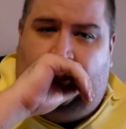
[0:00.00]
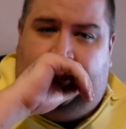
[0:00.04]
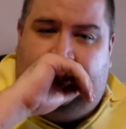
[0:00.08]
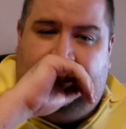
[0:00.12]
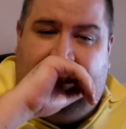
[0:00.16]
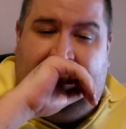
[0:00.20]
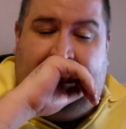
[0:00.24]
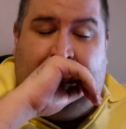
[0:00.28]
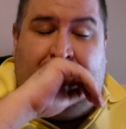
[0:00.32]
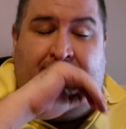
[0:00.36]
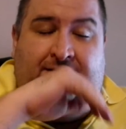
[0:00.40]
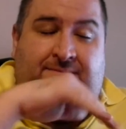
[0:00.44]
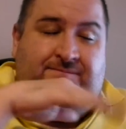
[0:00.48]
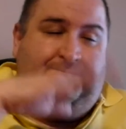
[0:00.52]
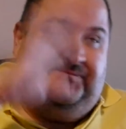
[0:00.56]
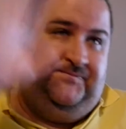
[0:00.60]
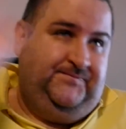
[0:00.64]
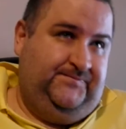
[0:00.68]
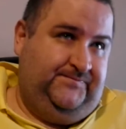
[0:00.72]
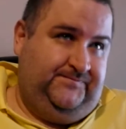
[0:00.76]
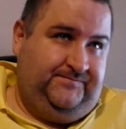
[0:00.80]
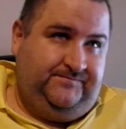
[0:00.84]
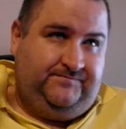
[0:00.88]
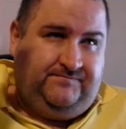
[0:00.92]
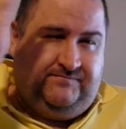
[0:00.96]
Anyway,
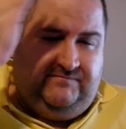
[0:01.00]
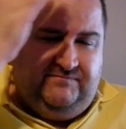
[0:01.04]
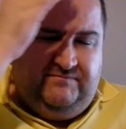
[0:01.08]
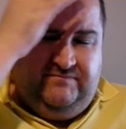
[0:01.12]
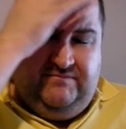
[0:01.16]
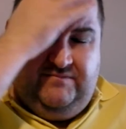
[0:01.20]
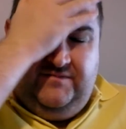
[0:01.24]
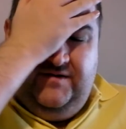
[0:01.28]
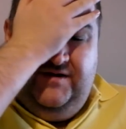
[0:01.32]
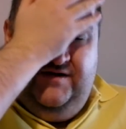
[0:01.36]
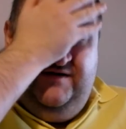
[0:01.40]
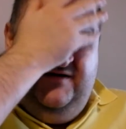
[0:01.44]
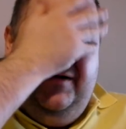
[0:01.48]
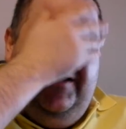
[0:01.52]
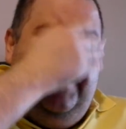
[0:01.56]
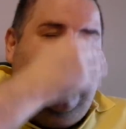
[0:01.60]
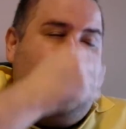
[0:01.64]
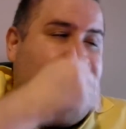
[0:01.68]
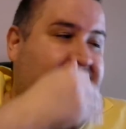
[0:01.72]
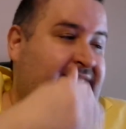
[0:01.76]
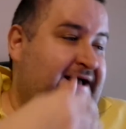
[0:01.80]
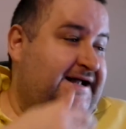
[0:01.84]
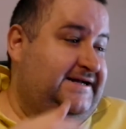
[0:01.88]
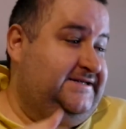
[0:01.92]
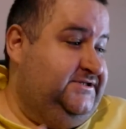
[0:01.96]

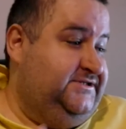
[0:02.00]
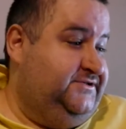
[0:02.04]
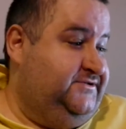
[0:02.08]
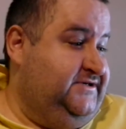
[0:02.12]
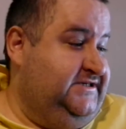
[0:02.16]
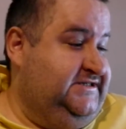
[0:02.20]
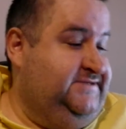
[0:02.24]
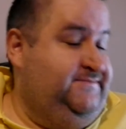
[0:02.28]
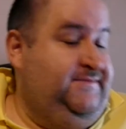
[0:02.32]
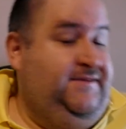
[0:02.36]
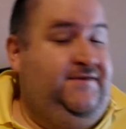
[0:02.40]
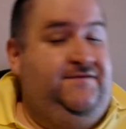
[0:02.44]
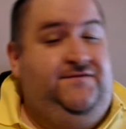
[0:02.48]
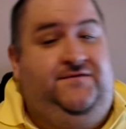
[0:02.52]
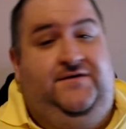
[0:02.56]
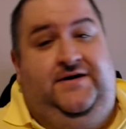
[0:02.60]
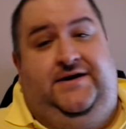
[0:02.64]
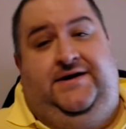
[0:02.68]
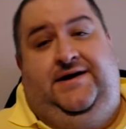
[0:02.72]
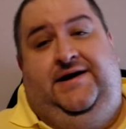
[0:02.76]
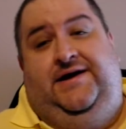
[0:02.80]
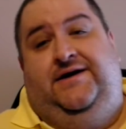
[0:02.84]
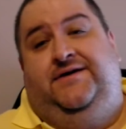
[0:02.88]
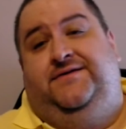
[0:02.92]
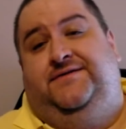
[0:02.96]
that stressed me the
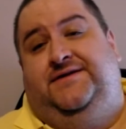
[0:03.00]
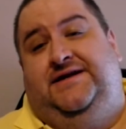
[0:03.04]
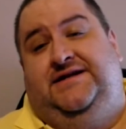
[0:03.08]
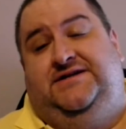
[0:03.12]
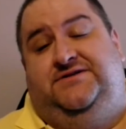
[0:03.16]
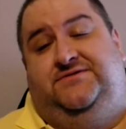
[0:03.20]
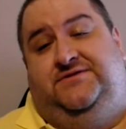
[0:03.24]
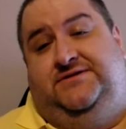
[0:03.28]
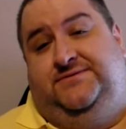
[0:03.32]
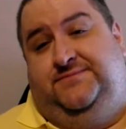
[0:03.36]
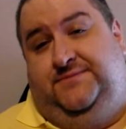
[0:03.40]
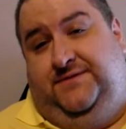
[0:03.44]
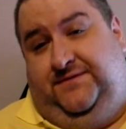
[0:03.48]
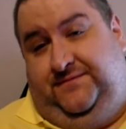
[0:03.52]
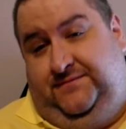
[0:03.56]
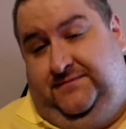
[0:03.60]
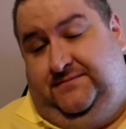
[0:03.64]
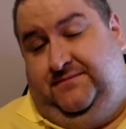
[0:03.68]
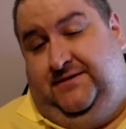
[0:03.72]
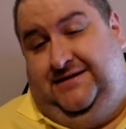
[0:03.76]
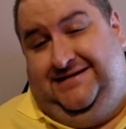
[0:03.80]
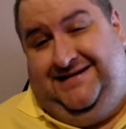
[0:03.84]
fuck out. That stressed my